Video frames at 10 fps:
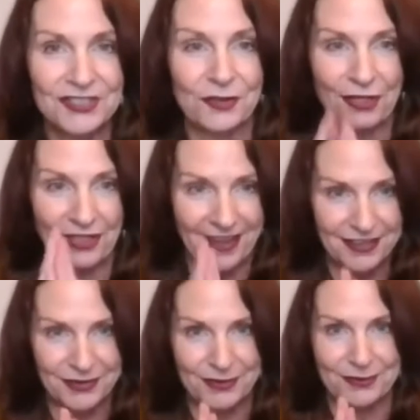So
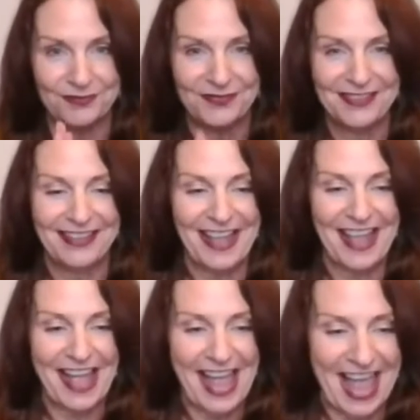thank you.
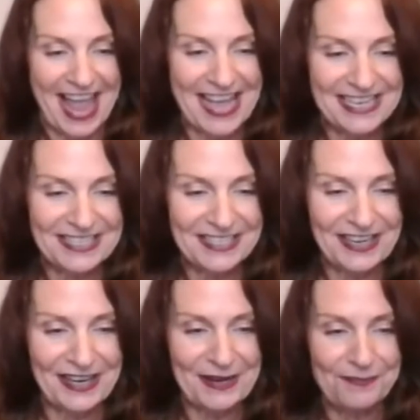And
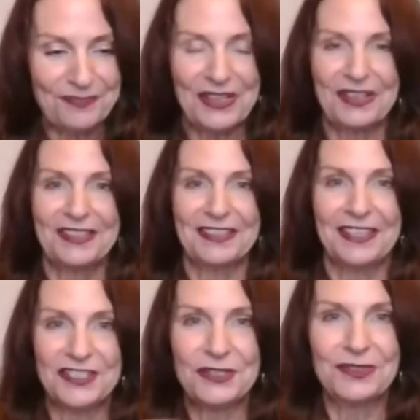
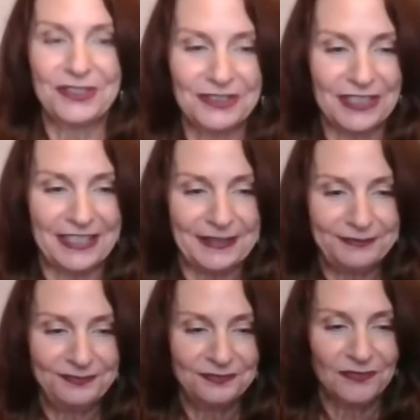let's do a little
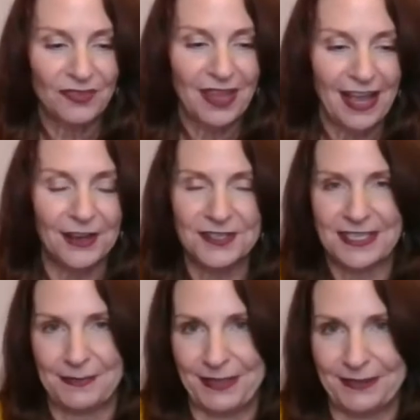
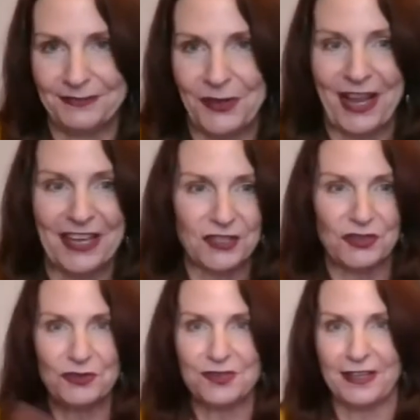housekeeping. Okay, so
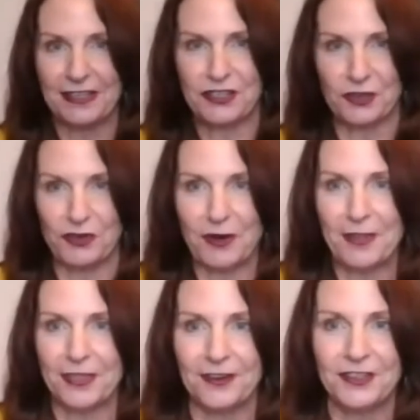you're
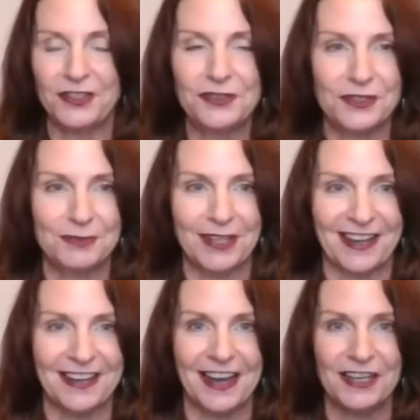out there in YouTube
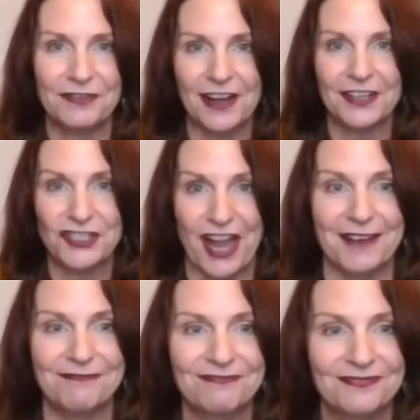land and you've got a
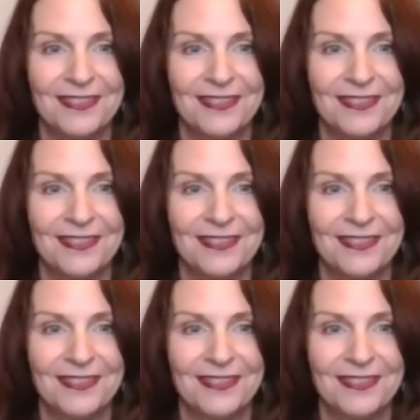chat,